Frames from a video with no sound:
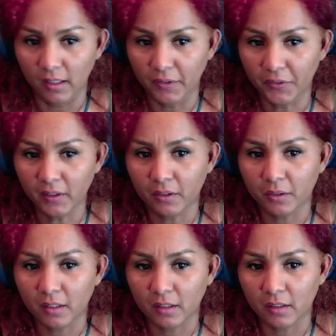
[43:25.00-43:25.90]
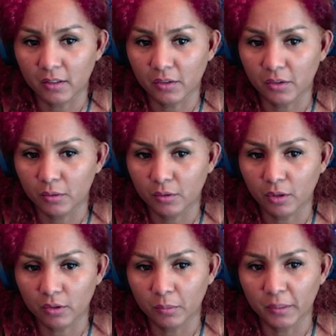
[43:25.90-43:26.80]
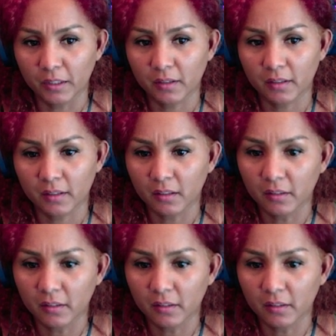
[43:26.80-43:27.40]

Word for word: think you did, because you talked to me, isn't it?